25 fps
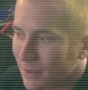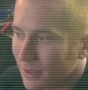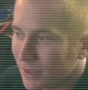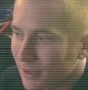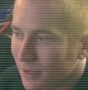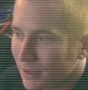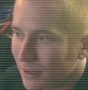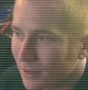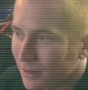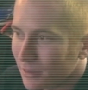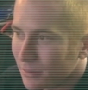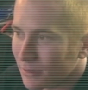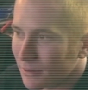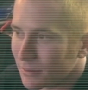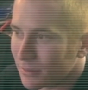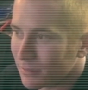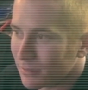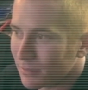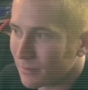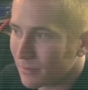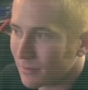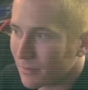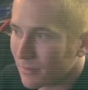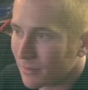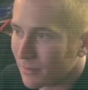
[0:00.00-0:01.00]
you know,
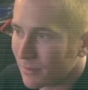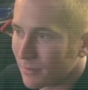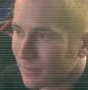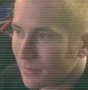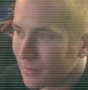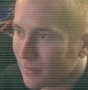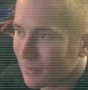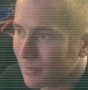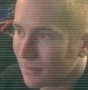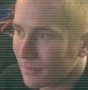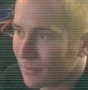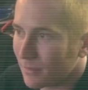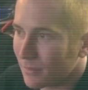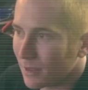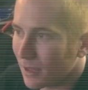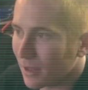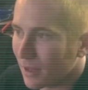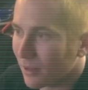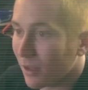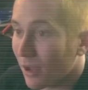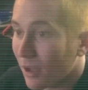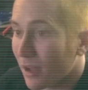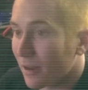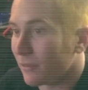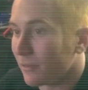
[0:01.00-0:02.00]

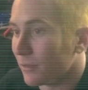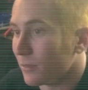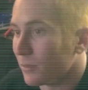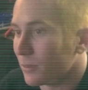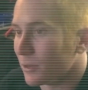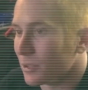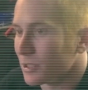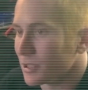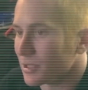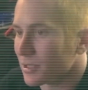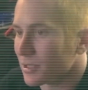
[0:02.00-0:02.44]
a lot of them were